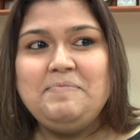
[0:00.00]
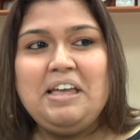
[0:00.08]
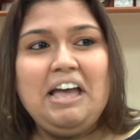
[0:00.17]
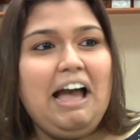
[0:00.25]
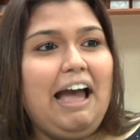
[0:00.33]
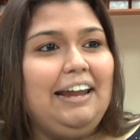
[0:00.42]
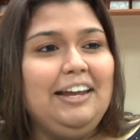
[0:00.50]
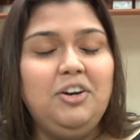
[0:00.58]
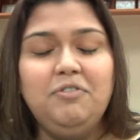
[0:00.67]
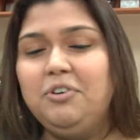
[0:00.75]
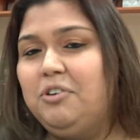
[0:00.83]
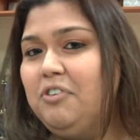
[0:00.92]
is now in the
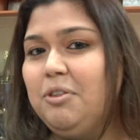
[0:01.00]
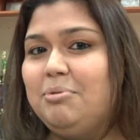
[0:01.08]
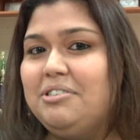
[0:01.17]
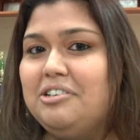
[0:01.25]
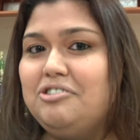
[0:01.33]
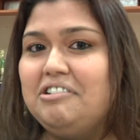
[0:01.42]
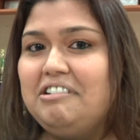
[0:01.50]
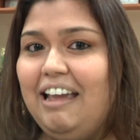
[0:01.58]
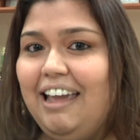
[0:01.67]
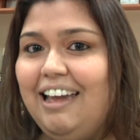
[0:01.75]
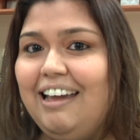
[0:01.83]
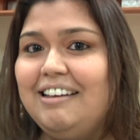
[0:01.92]
hands of someone she
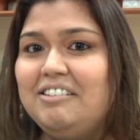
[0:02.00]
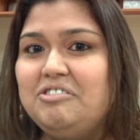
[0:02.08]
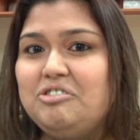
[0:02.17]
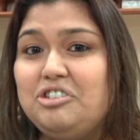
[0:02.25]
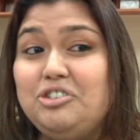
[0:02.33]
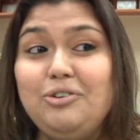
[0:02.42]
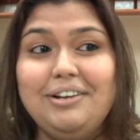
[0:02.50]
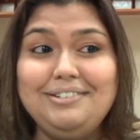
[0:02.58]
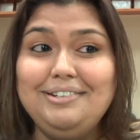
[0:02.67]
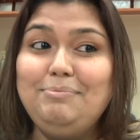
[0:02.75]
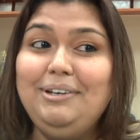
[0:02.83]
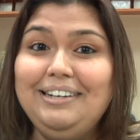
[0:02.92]
taught. She
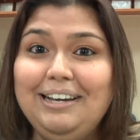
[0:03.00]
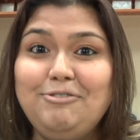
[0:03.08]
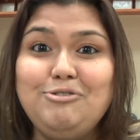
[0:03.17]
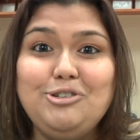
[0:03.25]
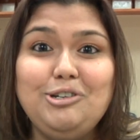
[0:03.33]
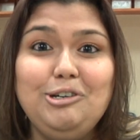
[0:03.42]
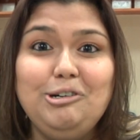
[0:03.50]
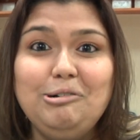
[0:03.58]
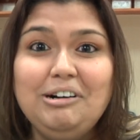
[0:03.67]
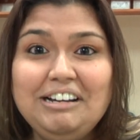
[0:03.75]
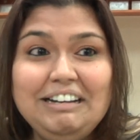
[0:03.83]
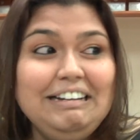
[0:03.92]
trusted me enough to
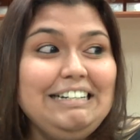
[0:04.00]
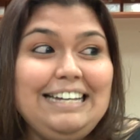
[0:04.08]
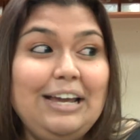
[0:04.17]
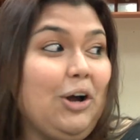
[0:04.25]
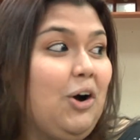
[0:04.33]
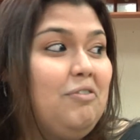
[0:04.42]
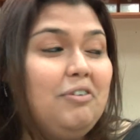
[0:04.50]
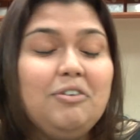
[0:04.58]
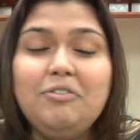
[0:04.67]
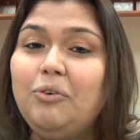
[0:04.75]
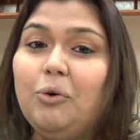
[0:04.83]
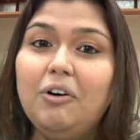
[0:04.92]
take over
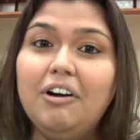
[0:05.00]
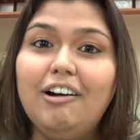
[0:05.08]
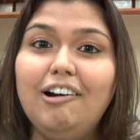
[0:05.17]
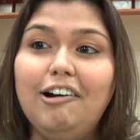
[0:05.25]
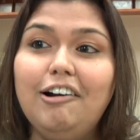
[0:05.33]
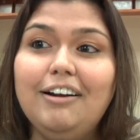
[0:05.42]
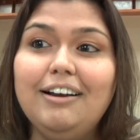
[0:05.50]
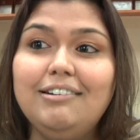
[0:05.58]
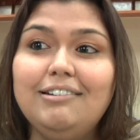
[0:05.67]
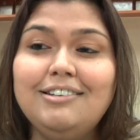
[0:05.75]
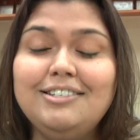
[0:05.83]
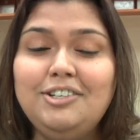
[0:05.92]
for her
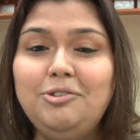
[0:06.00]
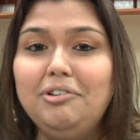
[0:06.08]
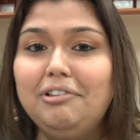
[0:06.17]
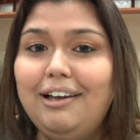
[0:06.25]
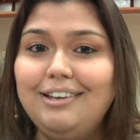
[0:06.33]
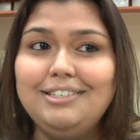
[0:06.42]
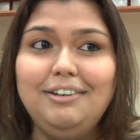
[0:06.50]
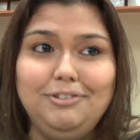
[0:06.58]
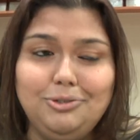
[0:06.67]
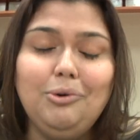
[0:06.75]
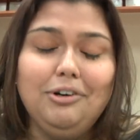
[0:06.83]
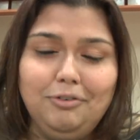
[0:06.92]
and continue the legacy of
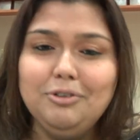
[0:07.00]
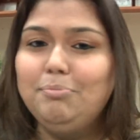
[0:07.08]
this wonderful